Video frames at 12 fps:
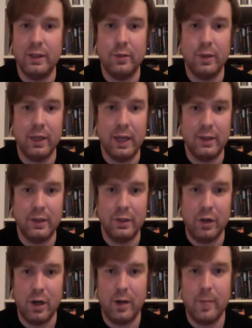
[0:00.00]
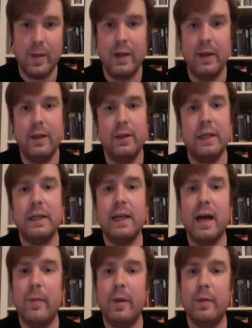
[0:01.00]
you would like to talk about it, then
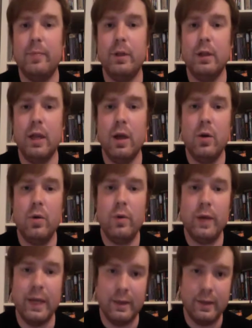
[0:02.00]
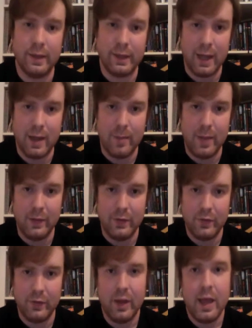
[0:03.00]
comment below in the
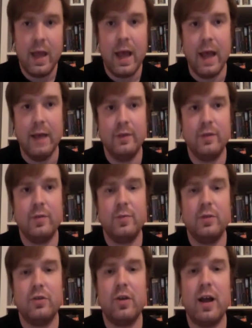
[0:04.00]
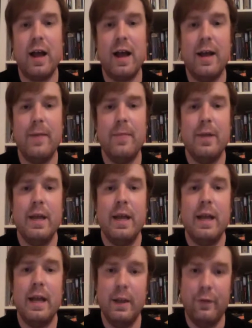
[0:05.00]
comments and subscribe
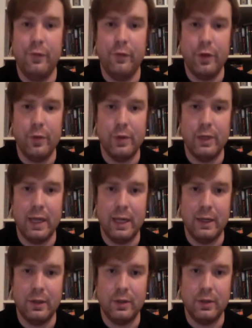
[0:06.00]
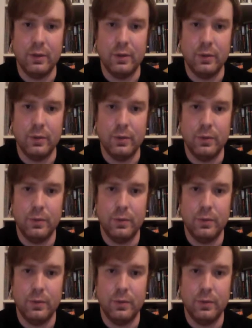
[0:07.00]
if you would like to.